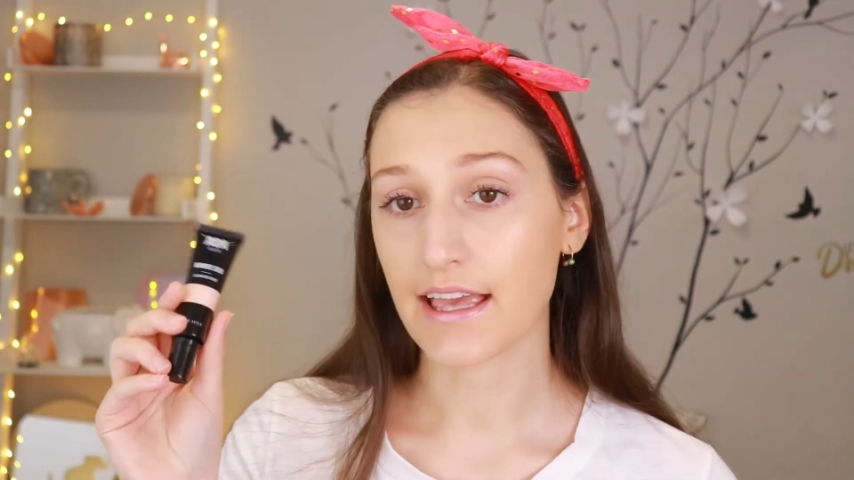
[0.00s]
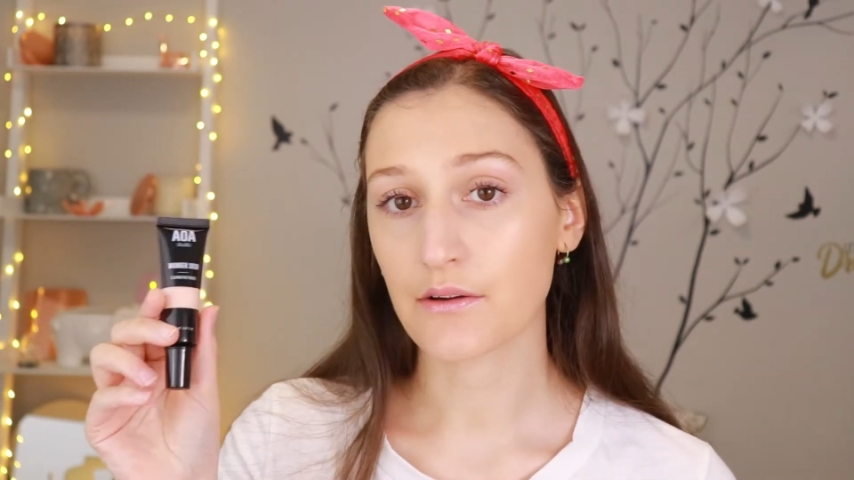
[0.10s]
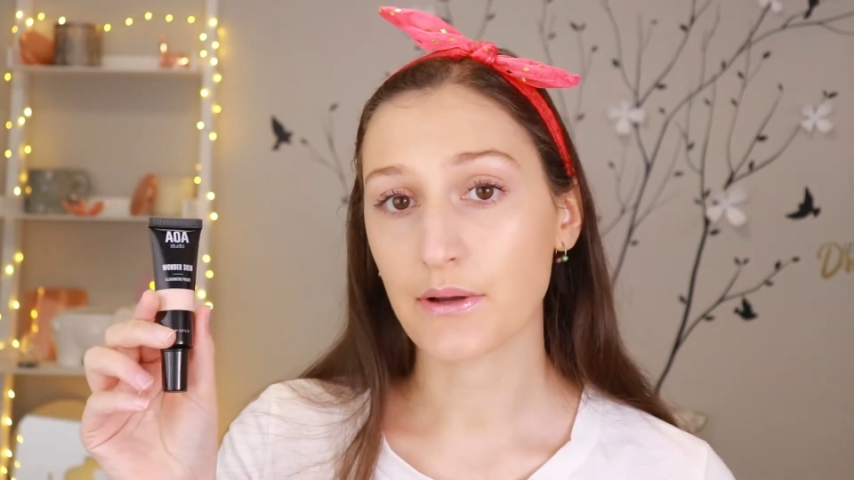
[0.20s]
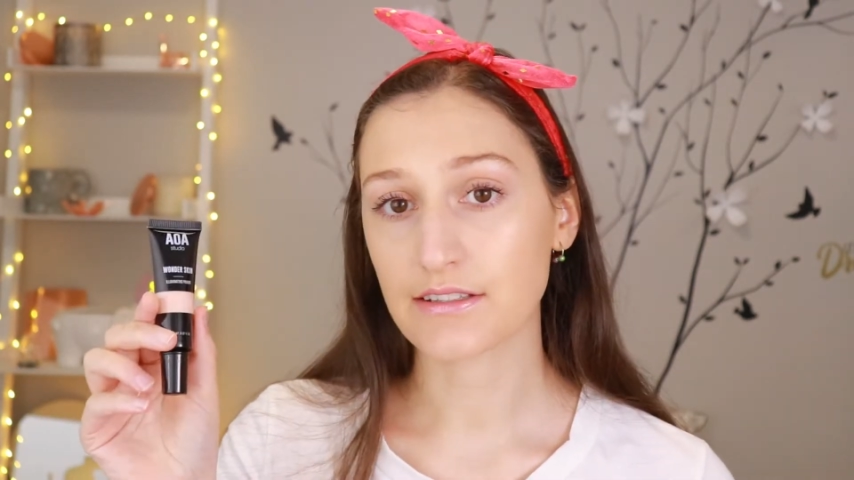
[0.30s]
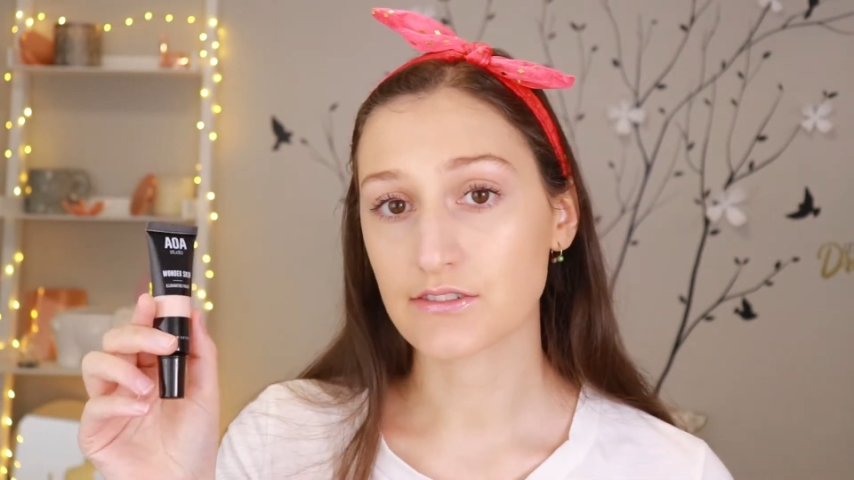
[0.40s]

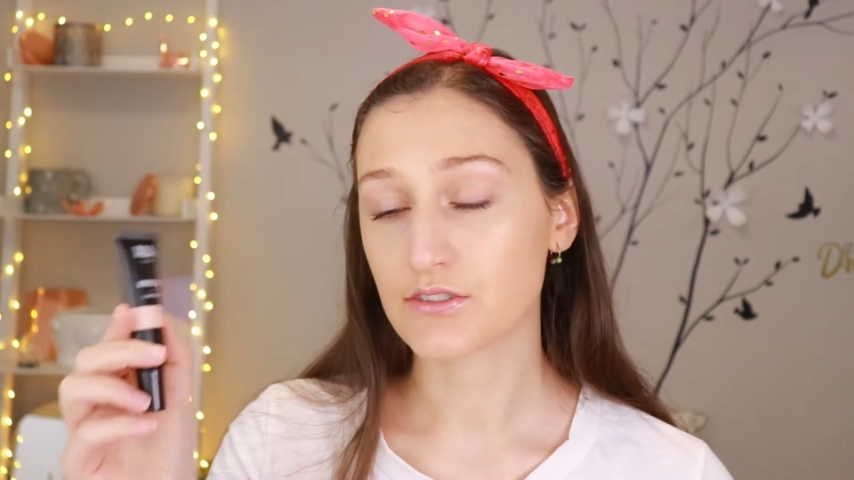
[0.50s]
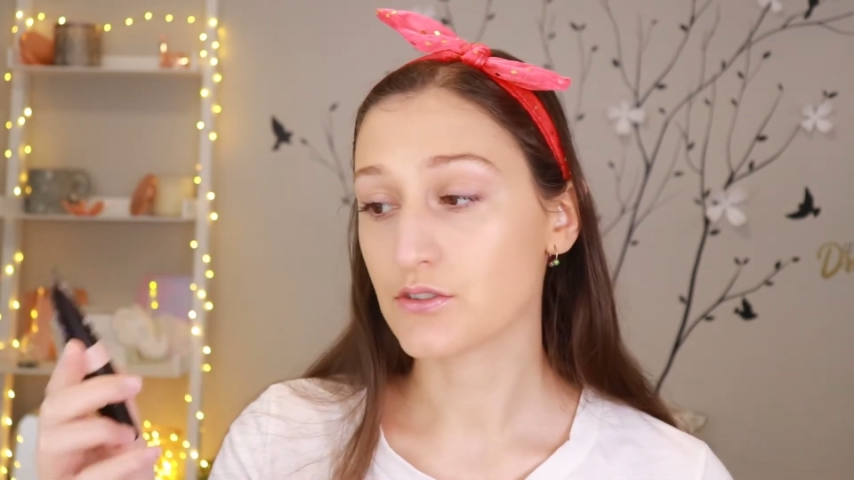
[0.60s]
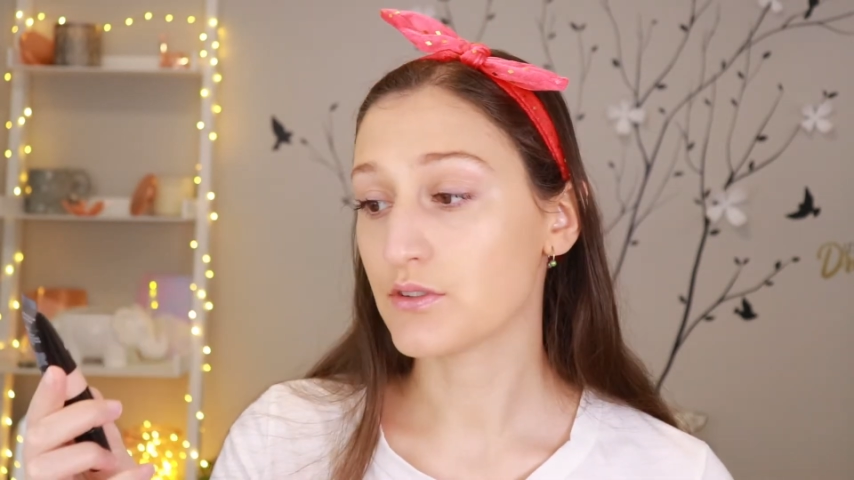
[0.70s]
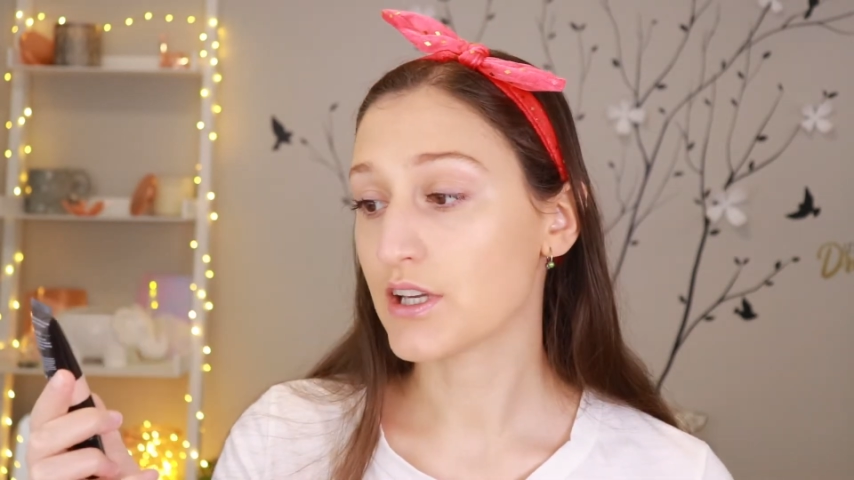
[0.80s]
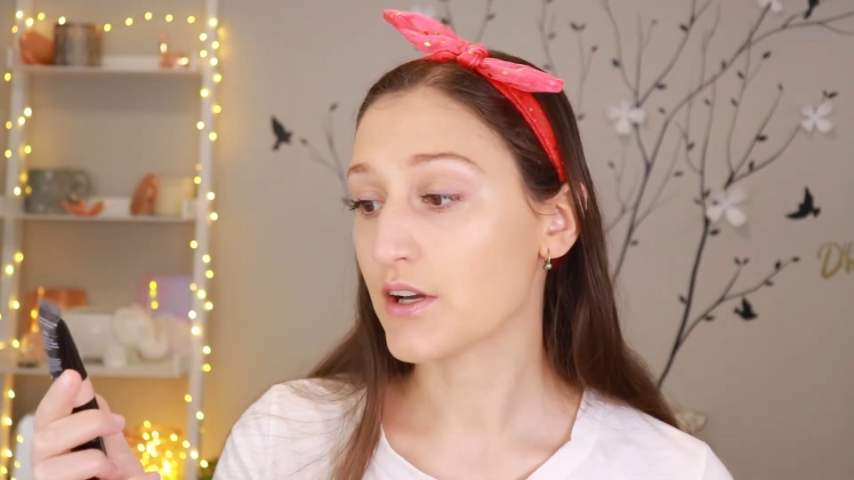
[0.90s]
AOA
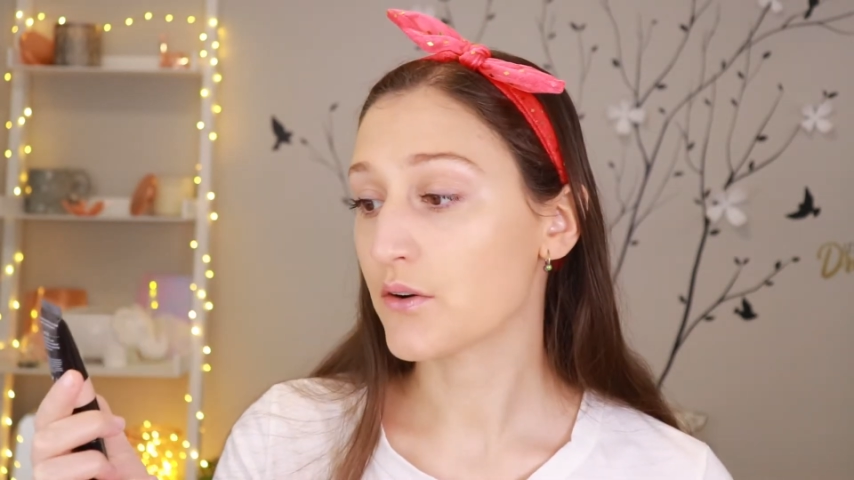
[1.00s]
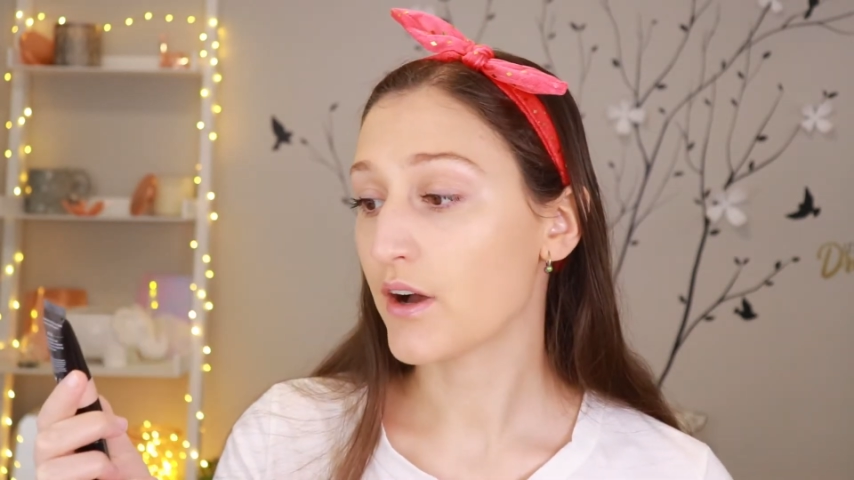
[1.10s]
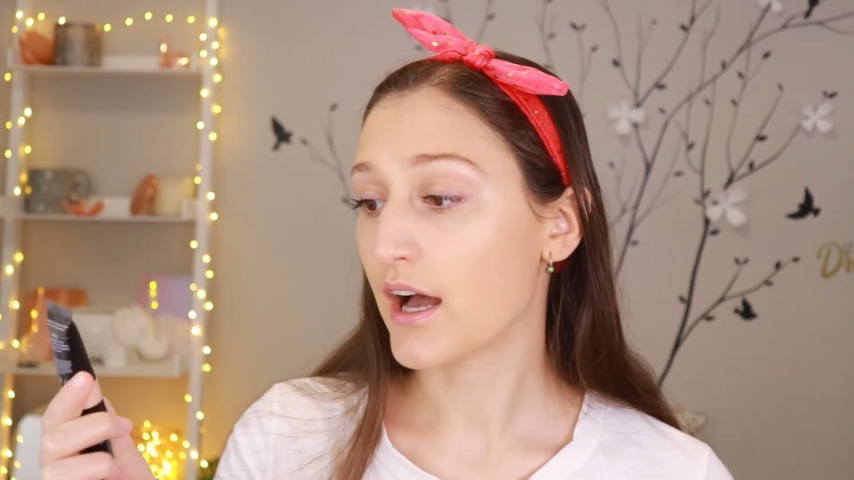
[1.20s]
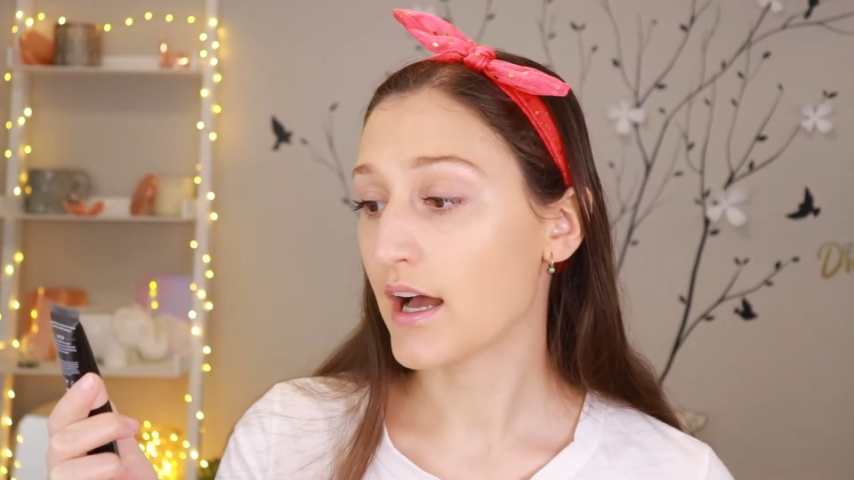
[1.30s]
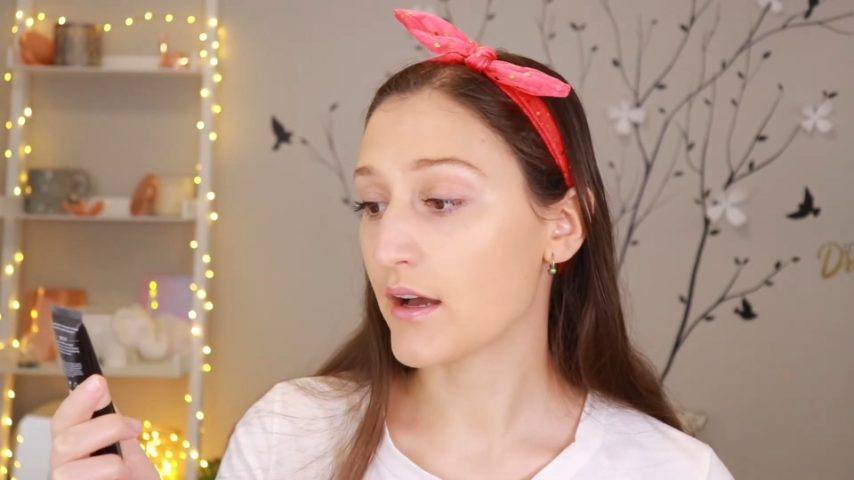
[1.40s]
Studio